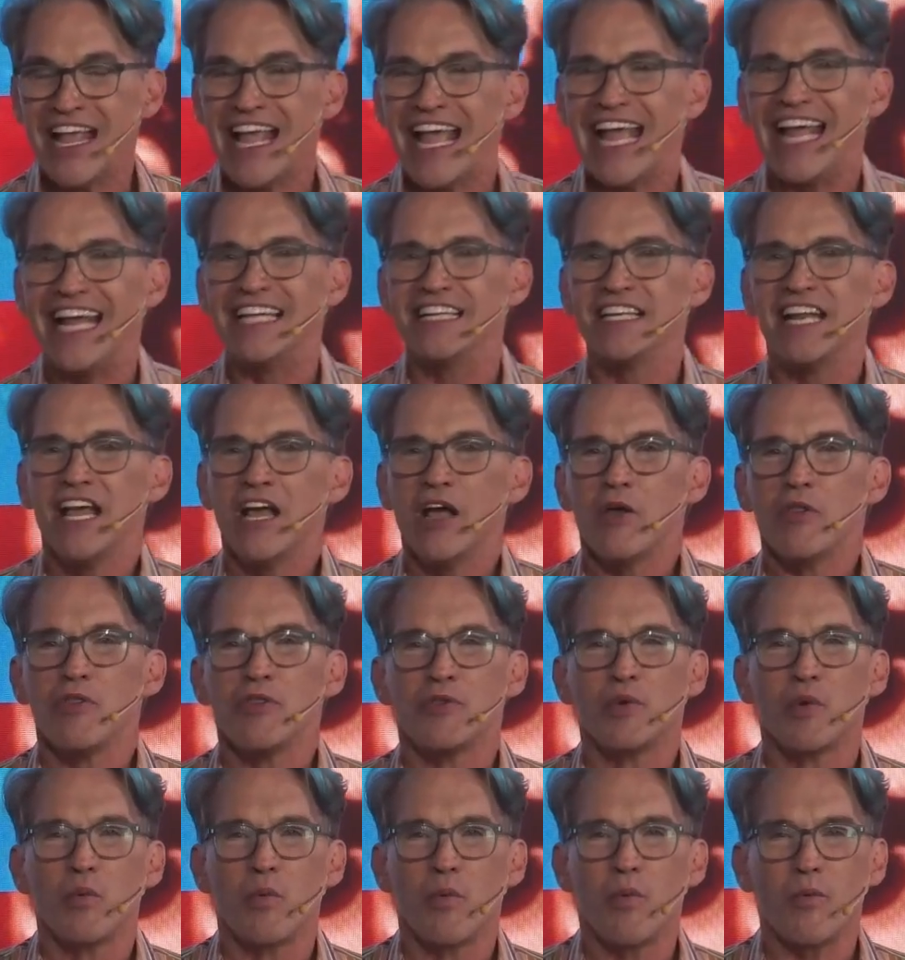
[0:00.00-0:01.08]
And
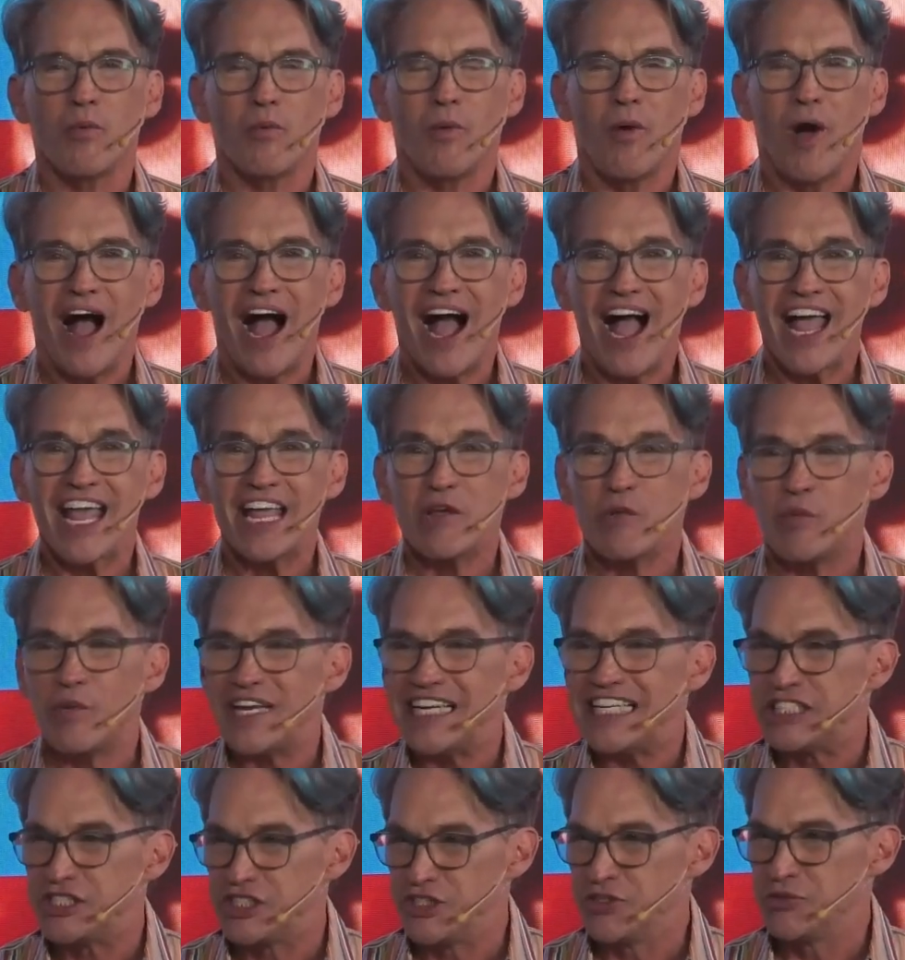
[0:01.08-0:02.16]
why we
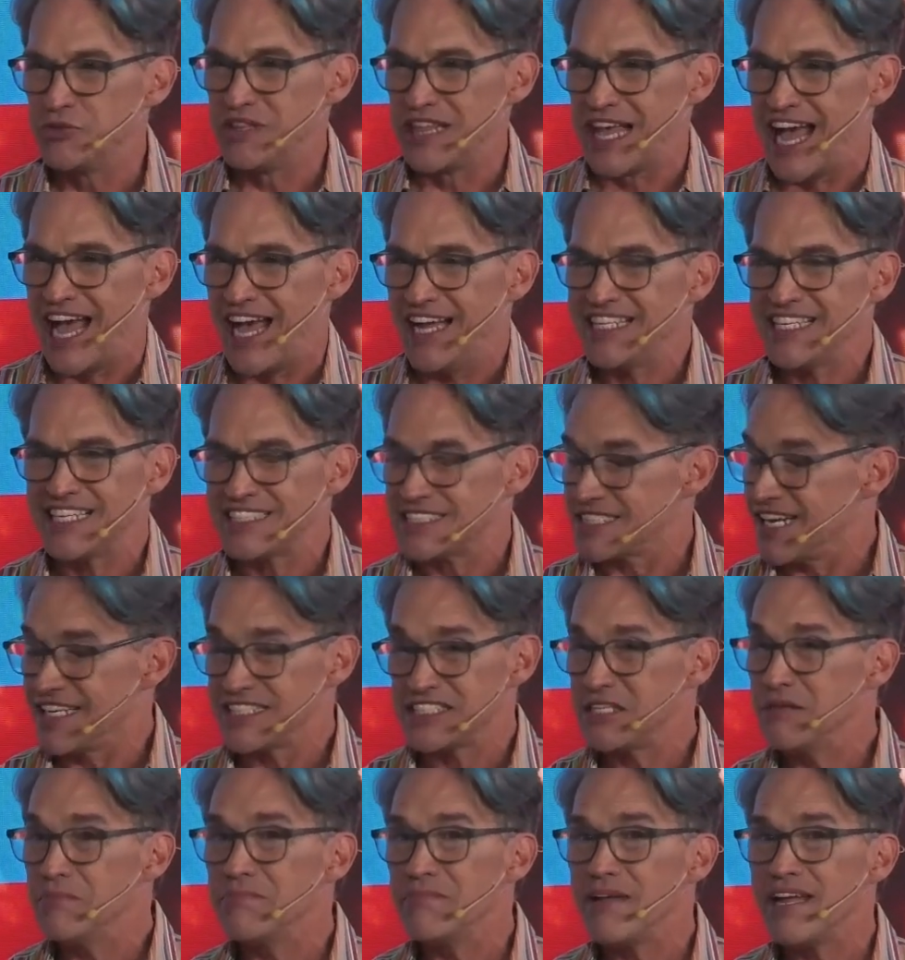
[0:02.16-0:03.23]
do that, not
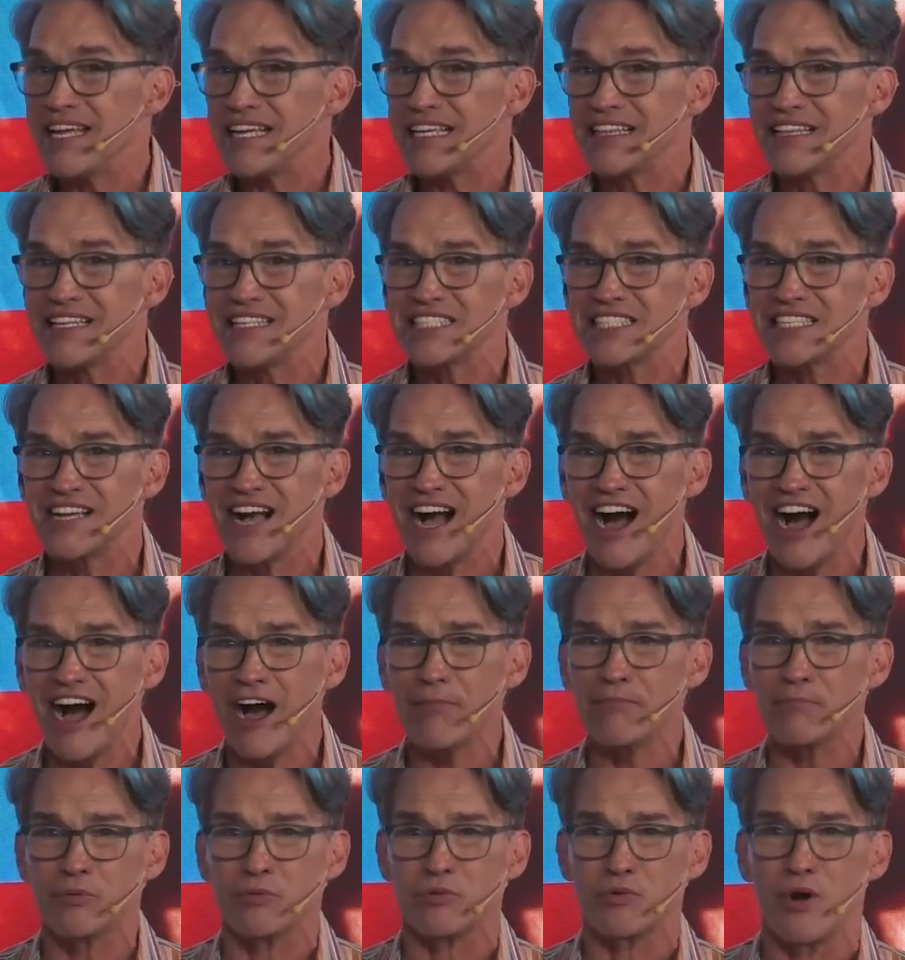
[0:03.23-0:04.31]
to make this
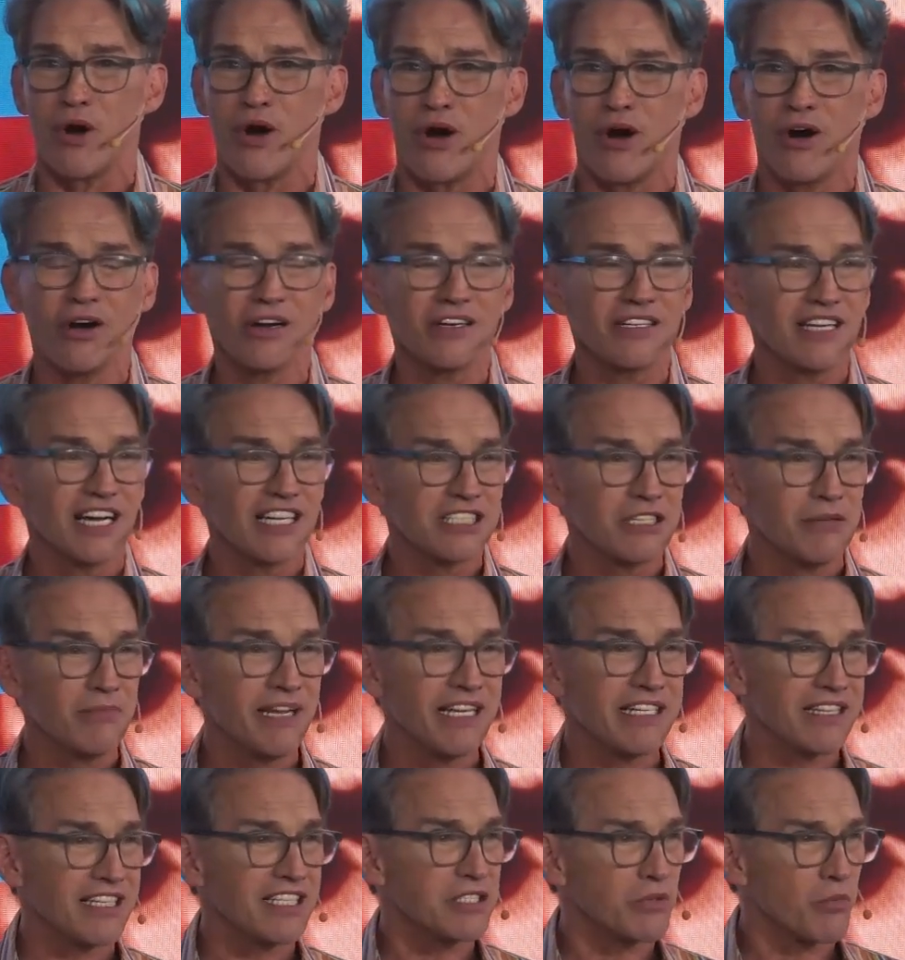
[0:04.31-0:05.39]
cop wrong, not to make
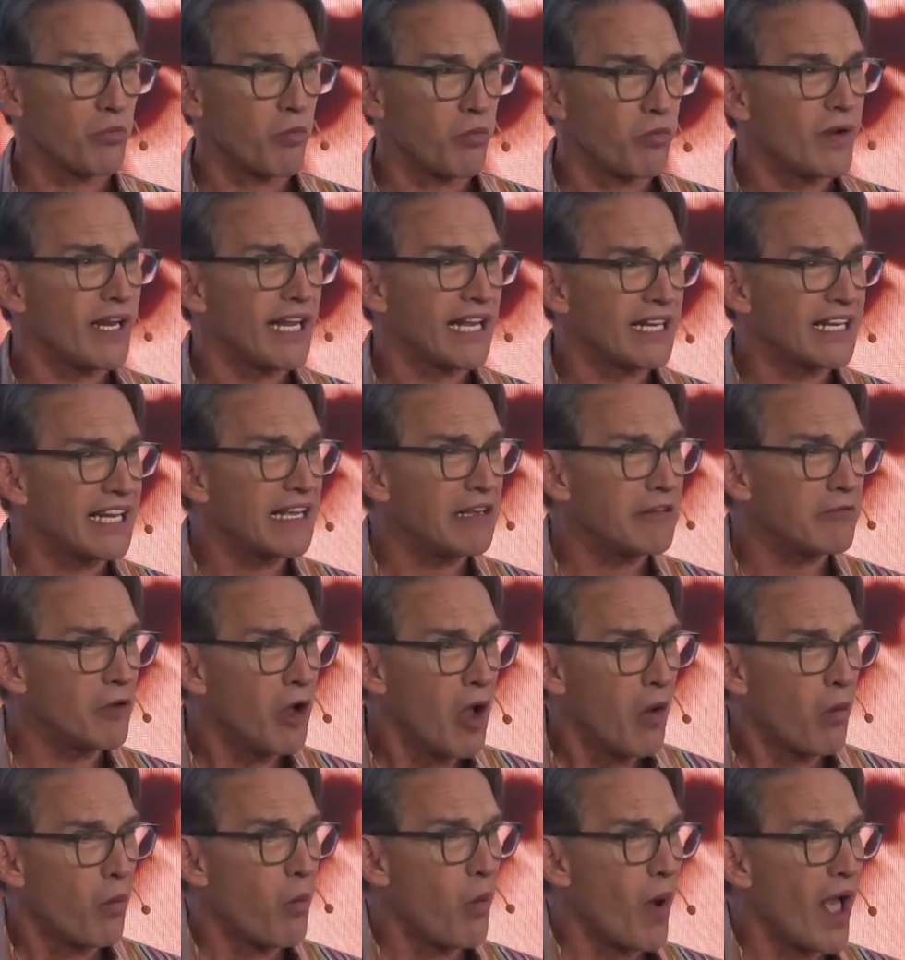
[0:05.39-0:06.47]
this really
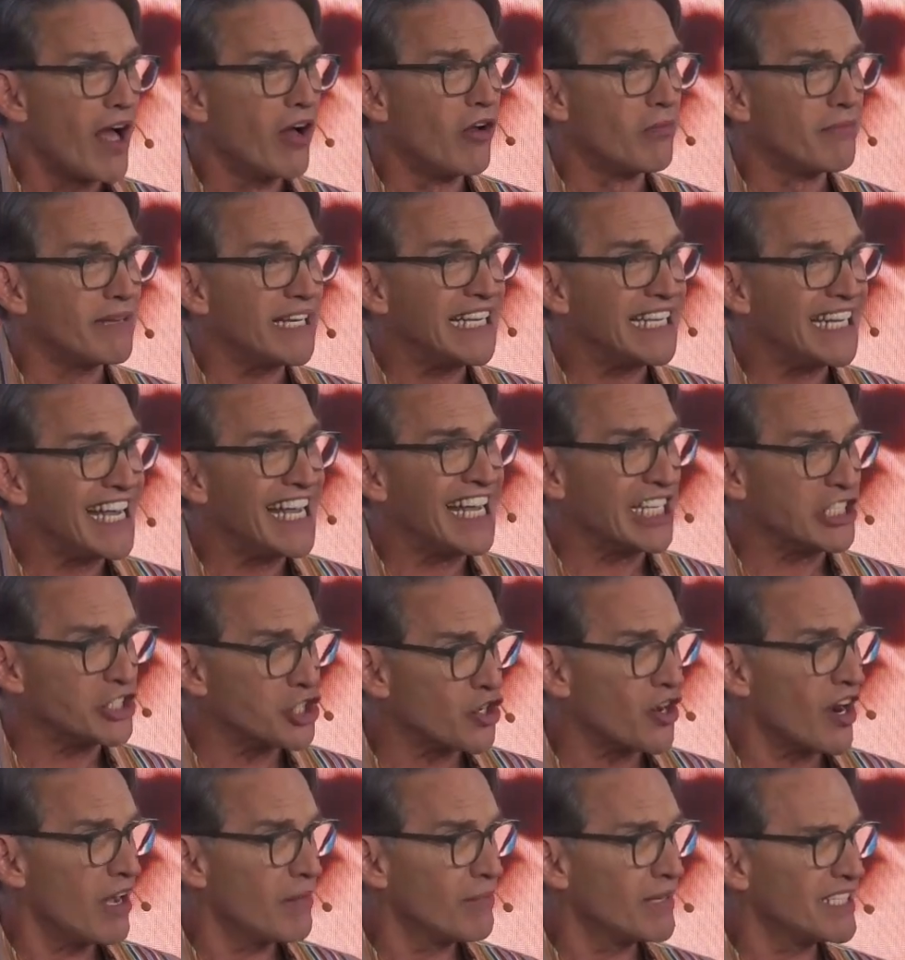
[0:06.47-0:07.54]
well-meaning and
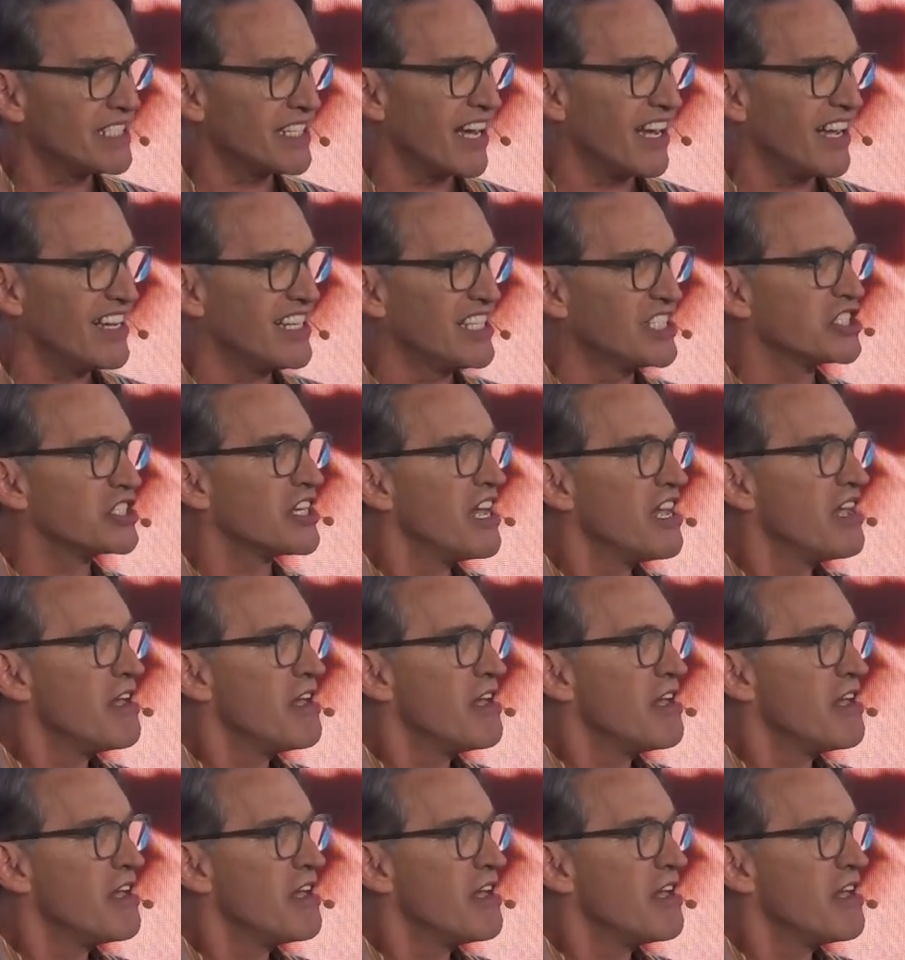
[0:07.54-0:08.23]
traumatized